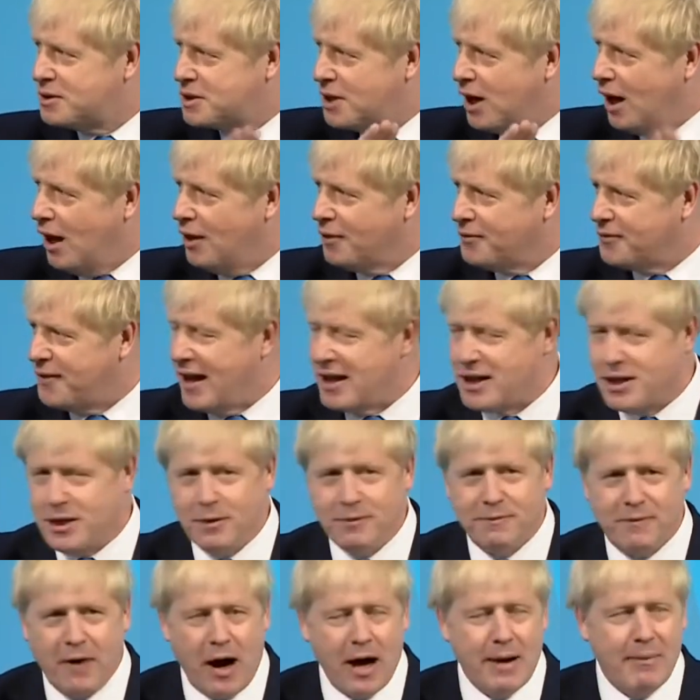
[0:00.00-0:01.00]
Charles. Thank you
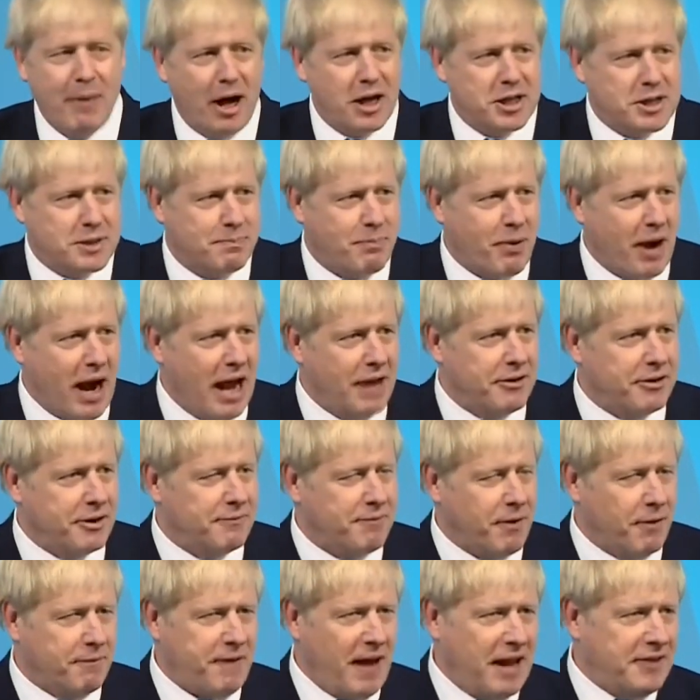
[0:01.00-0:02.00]
very much, Brandon,
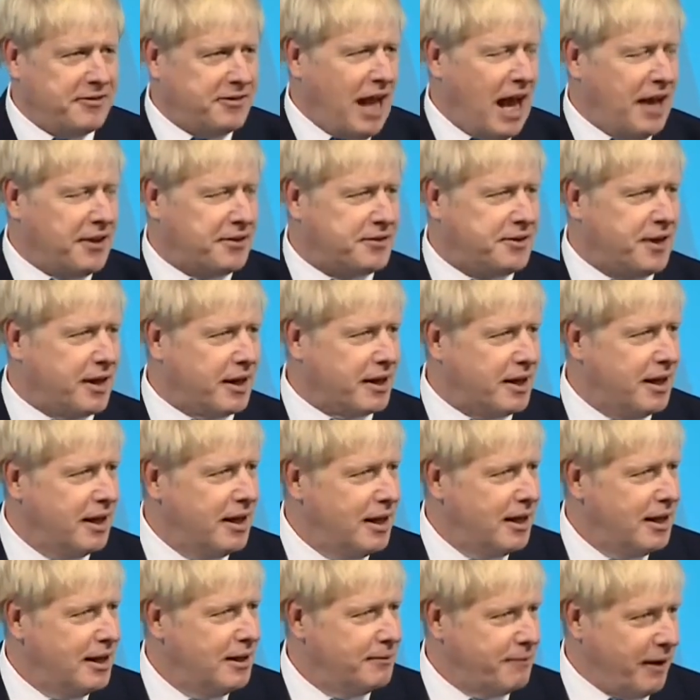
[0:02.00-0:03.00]
for a fantastic,
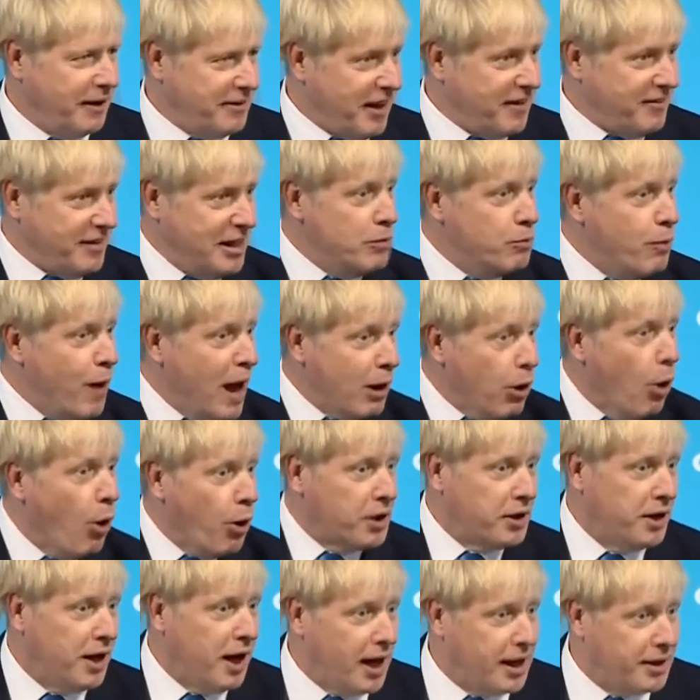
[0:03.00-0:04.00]
fantastic,
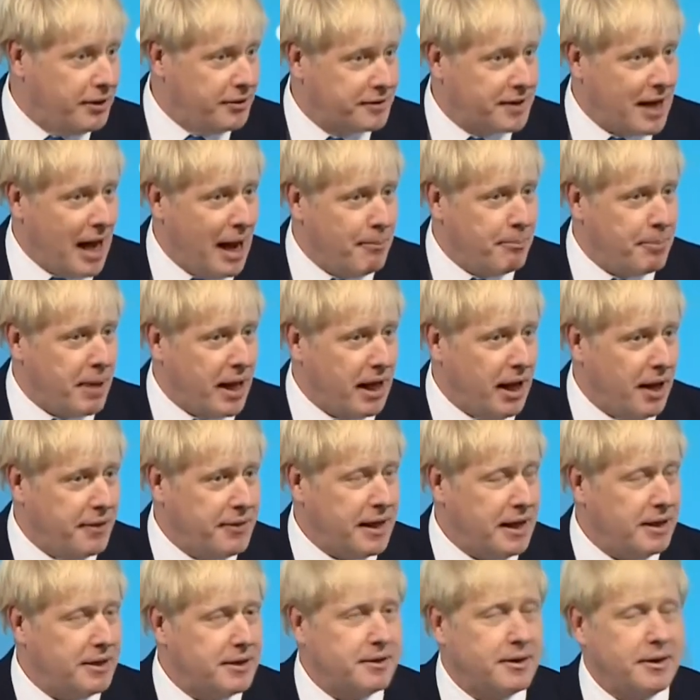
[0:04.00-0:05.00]
well-organized campaign. I
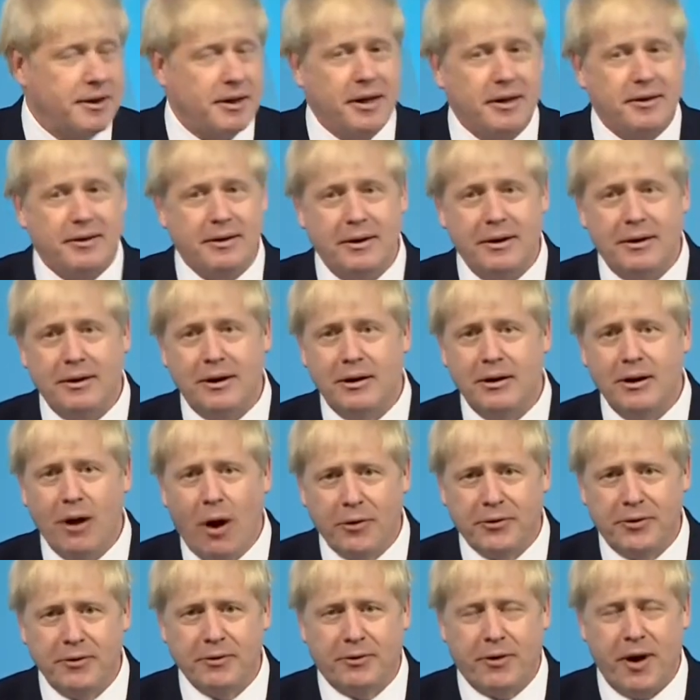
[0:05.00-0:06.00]
think it did a
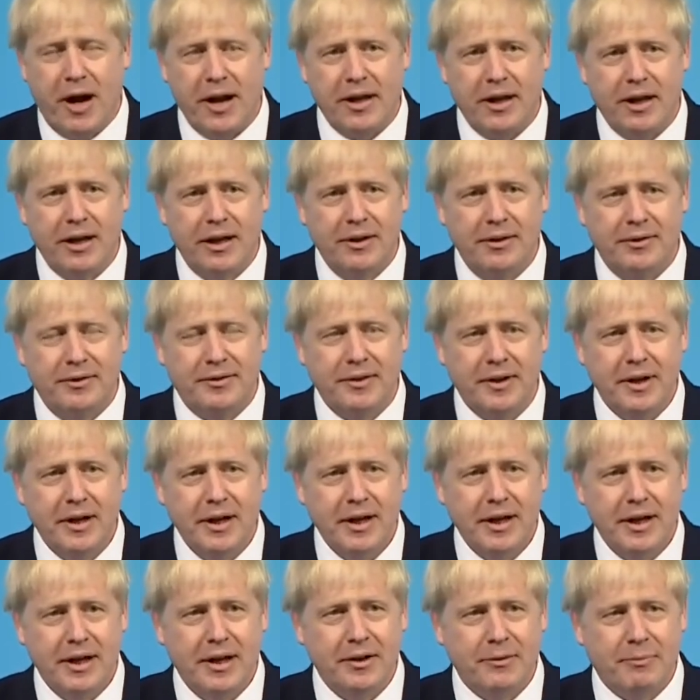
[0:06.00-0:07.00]
lot of credit,
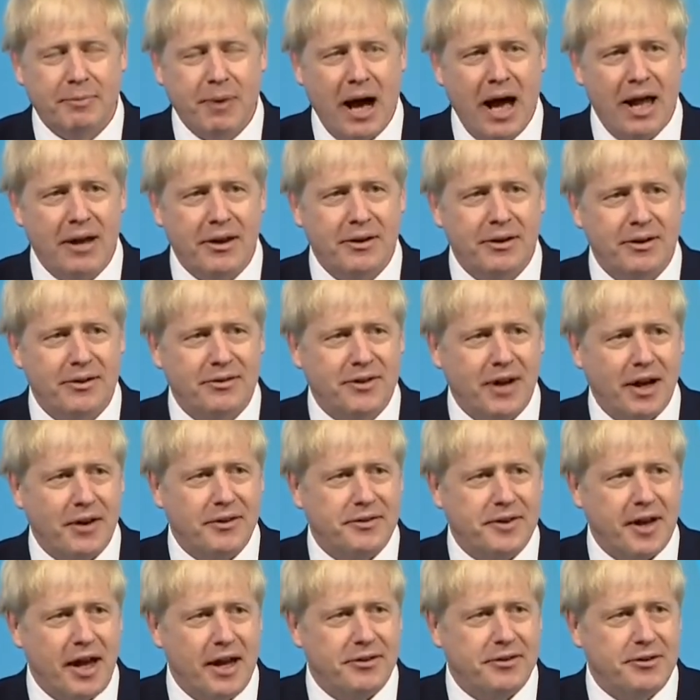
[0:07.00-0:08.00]
as Brandon has just
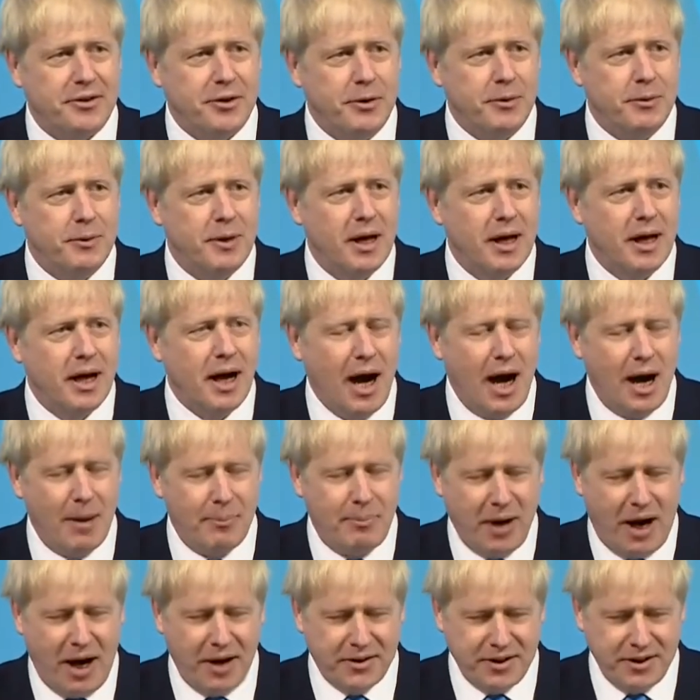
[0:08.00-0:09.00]
said, to our
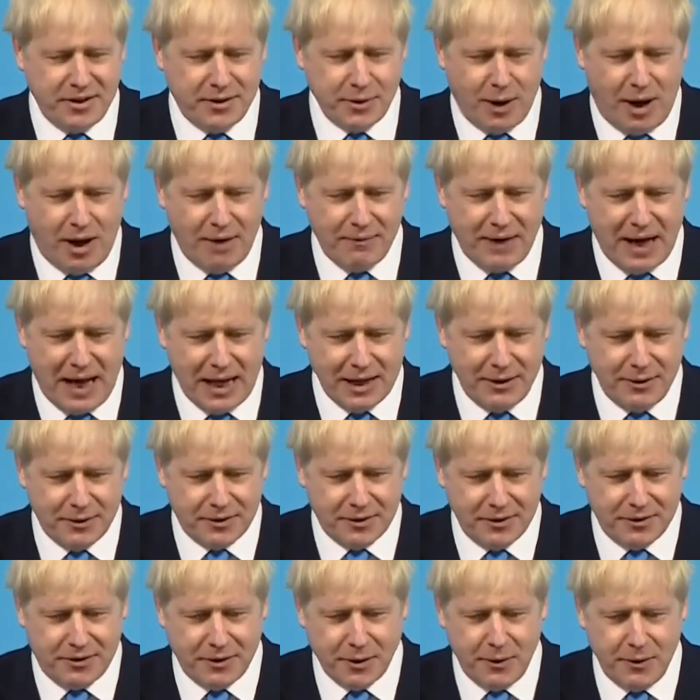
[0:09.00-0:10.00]
party, to our values,
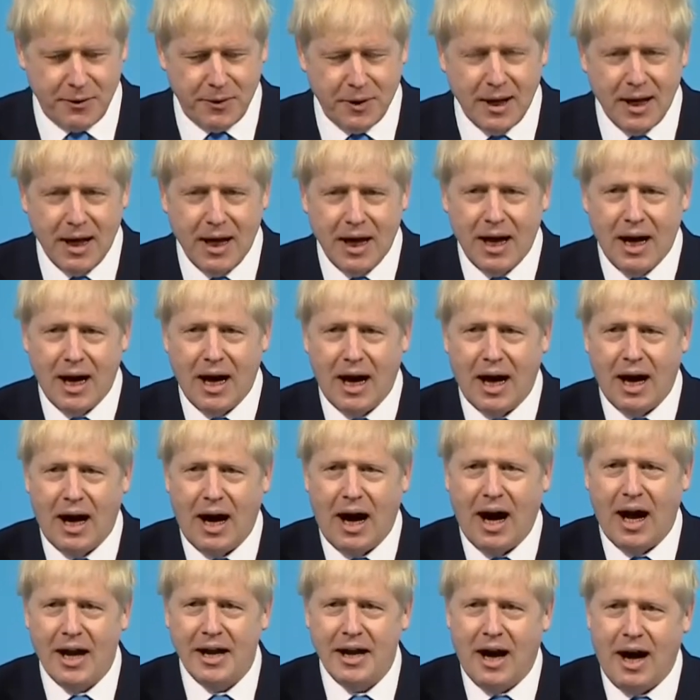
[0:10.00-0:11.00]
and to
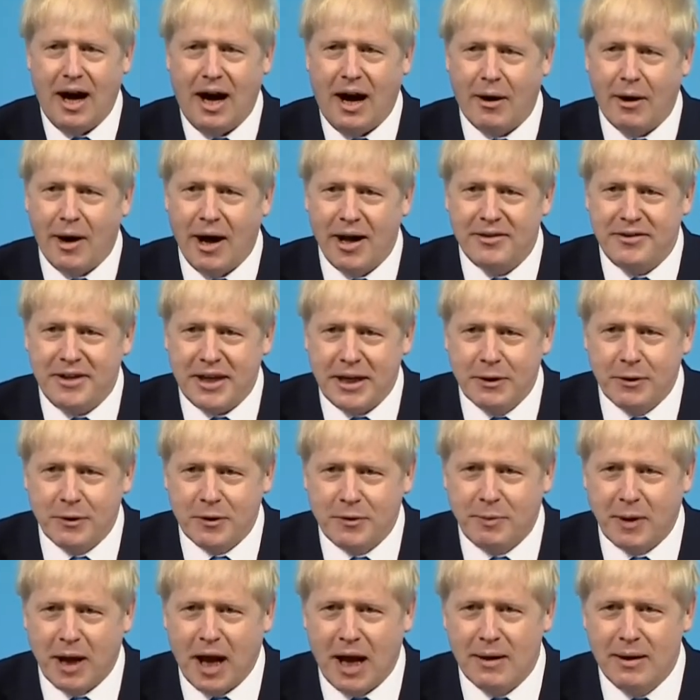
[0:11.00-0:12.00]
our ideals,
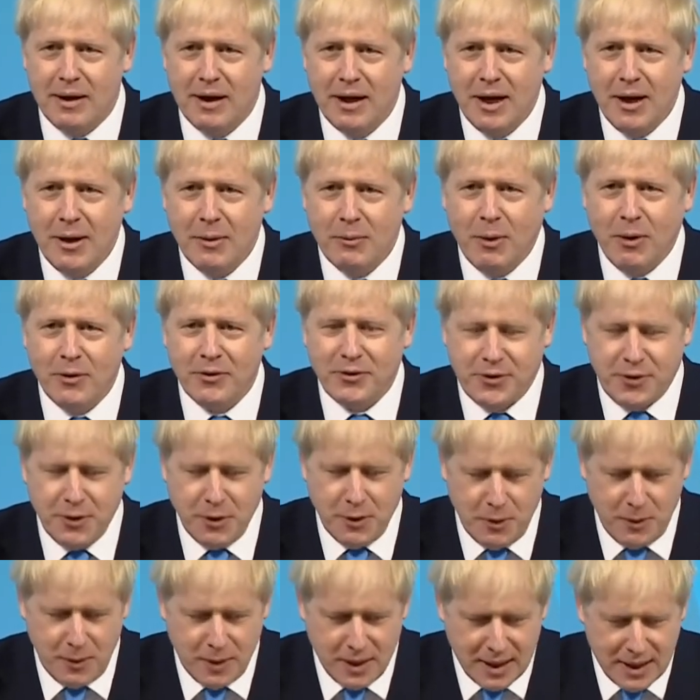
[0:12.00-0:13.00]
but I want
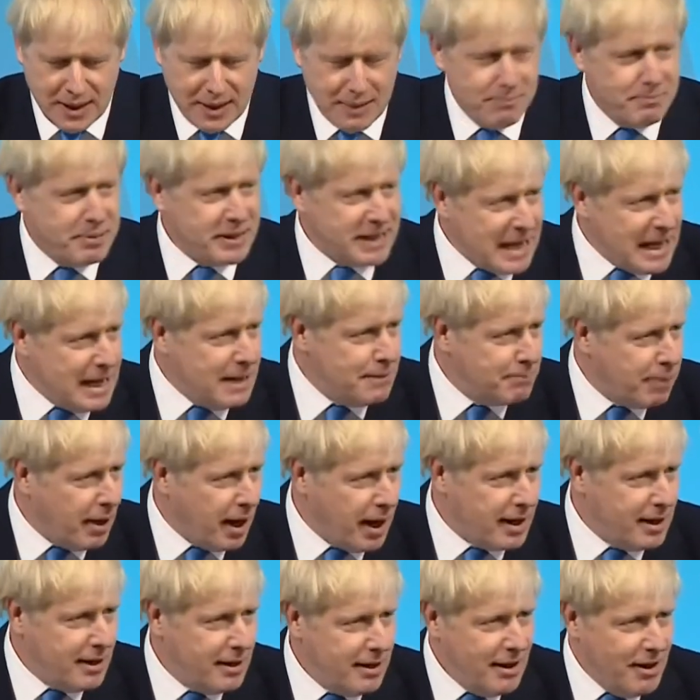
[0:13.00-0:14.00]
to begin
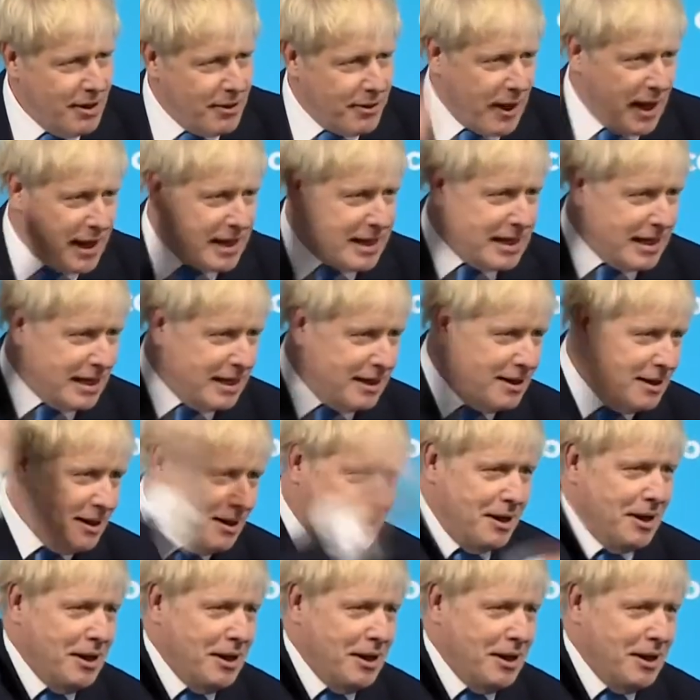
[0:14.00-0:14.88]
by thanking